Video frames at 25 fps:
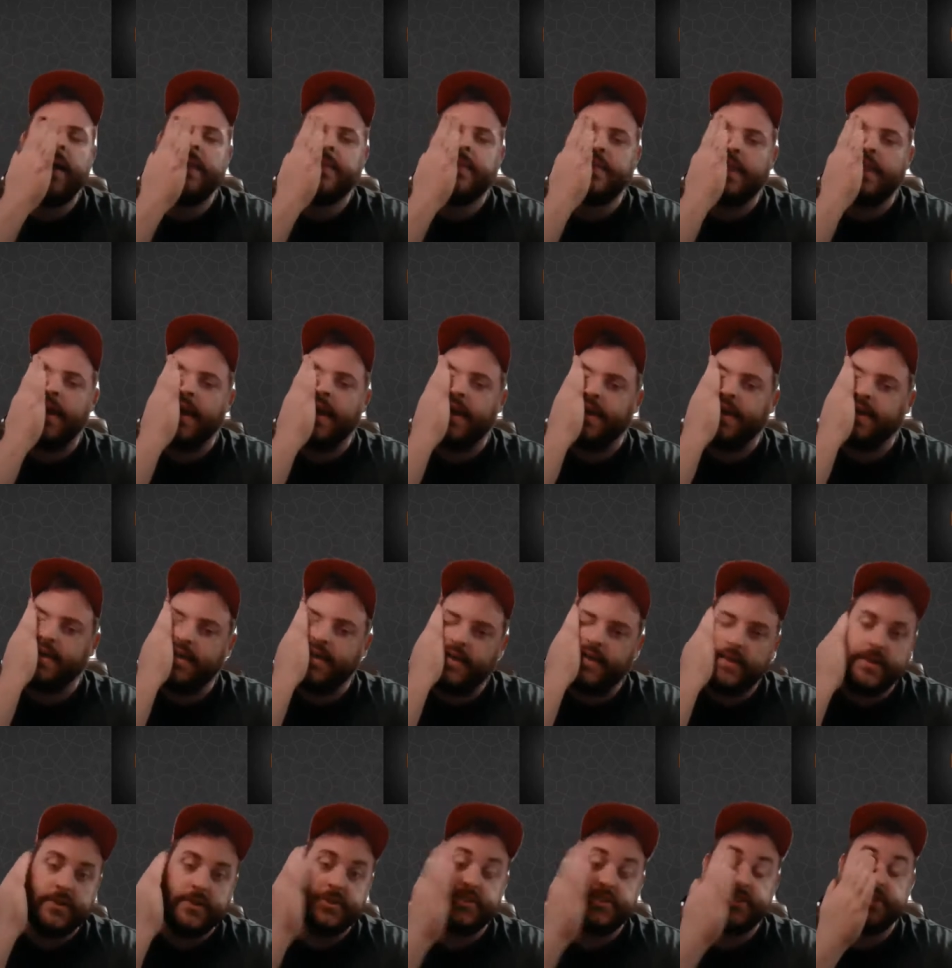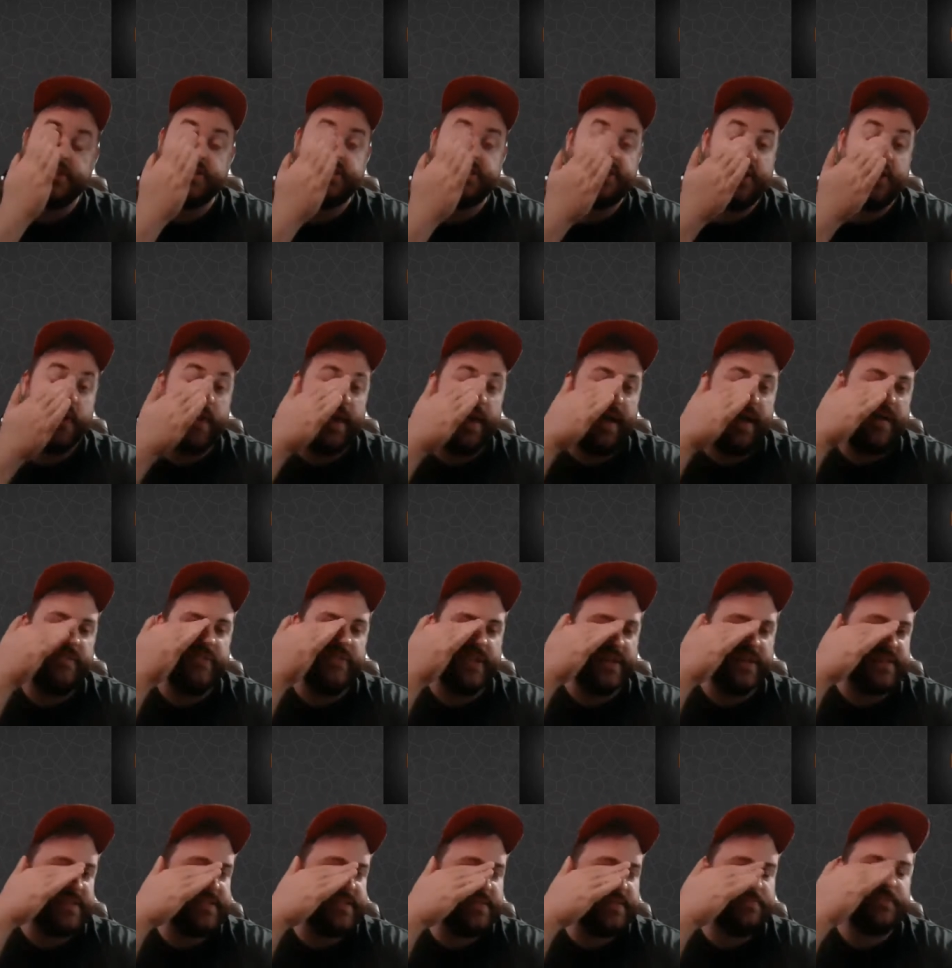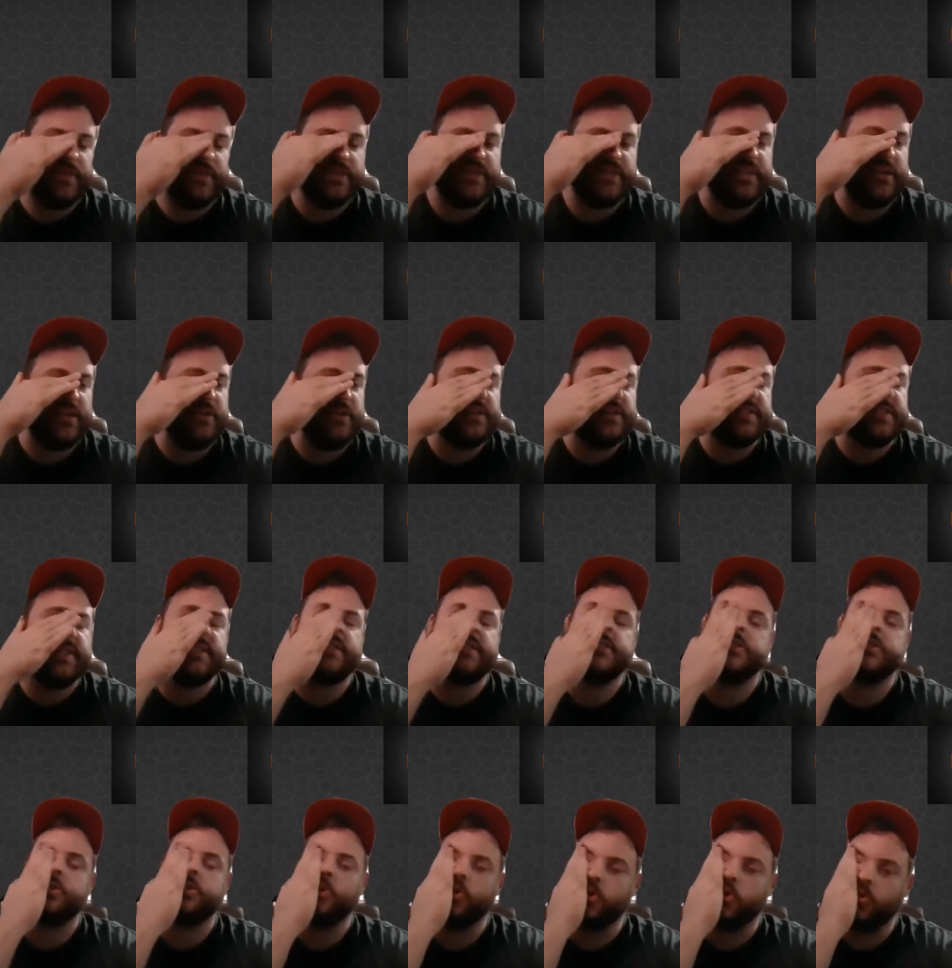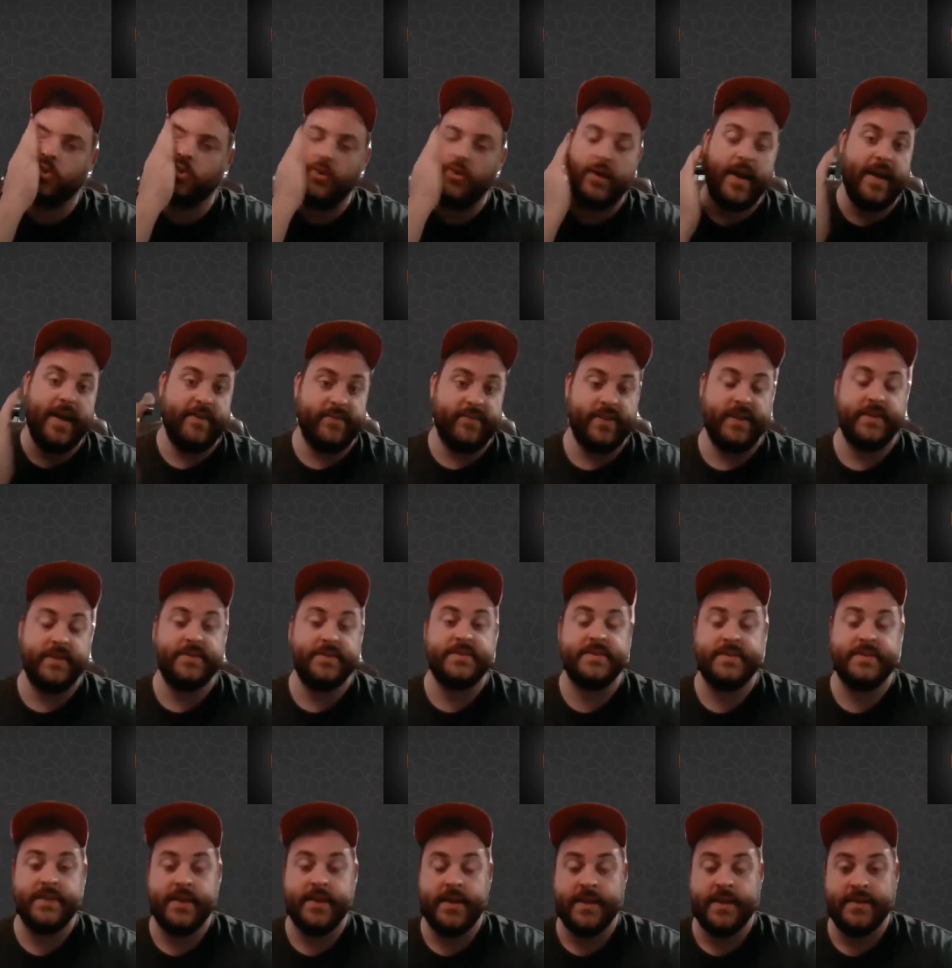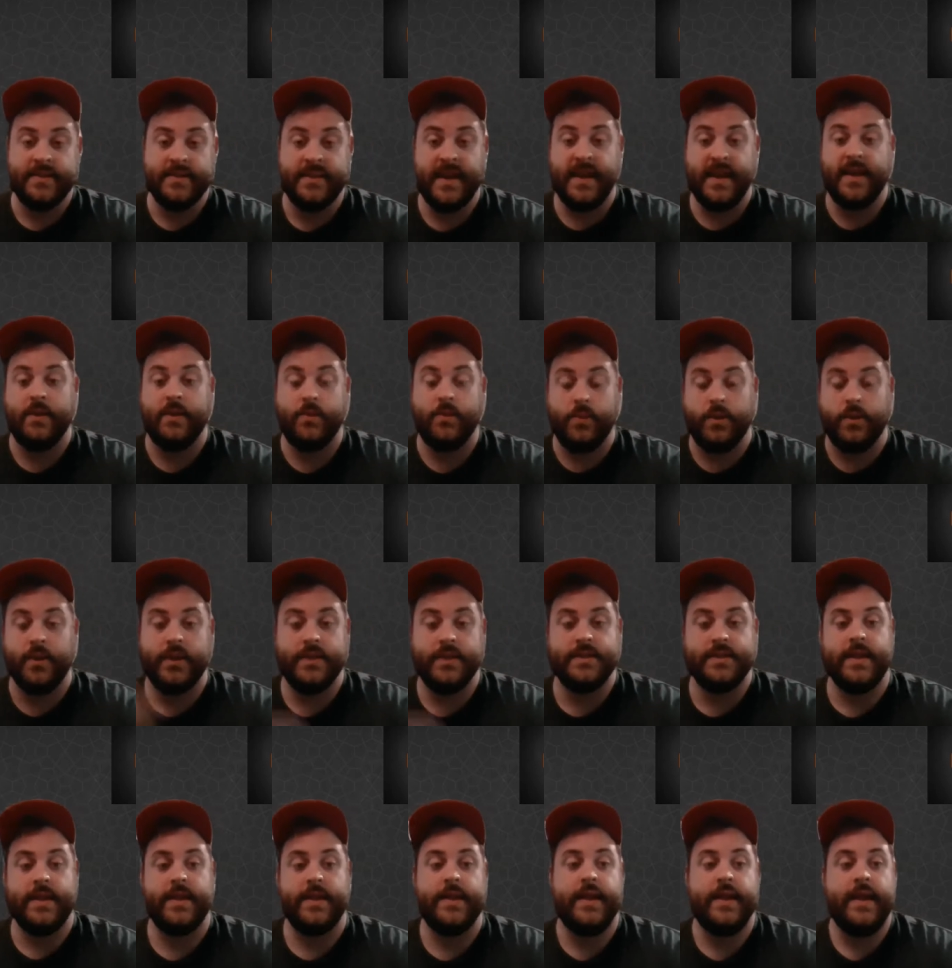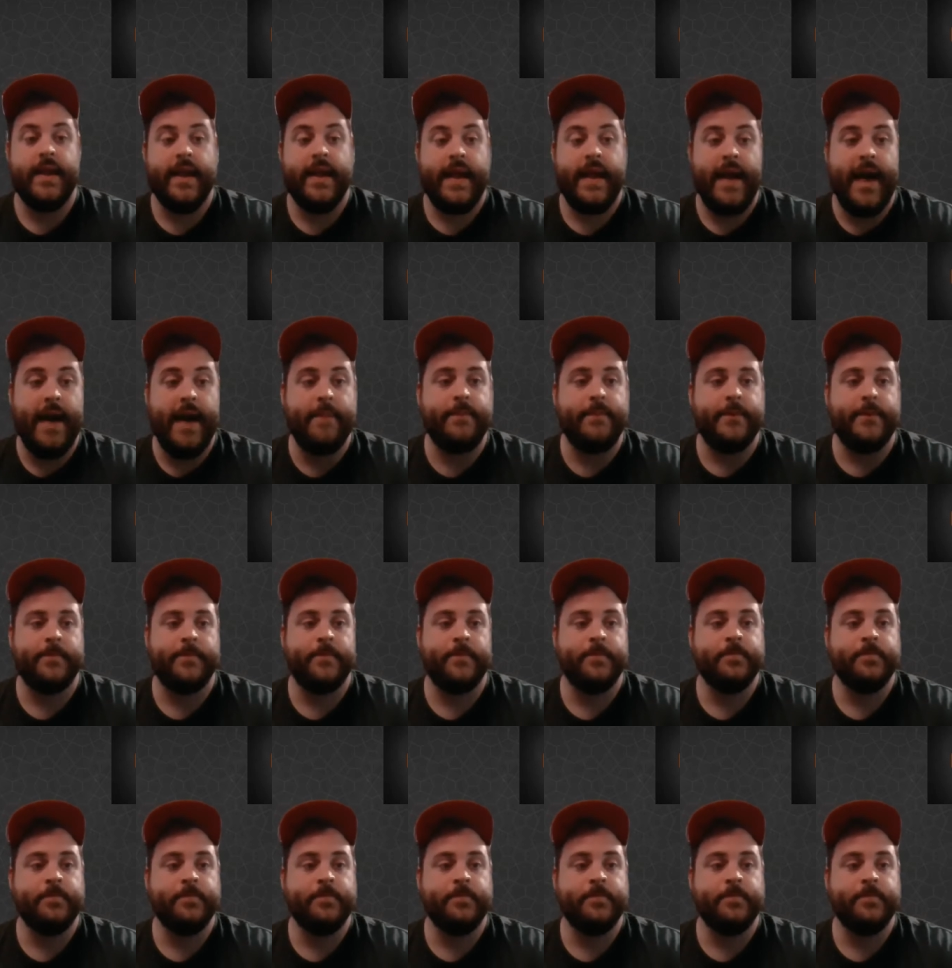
Like, there's no evidence, but there's historical evidence that it really did happen.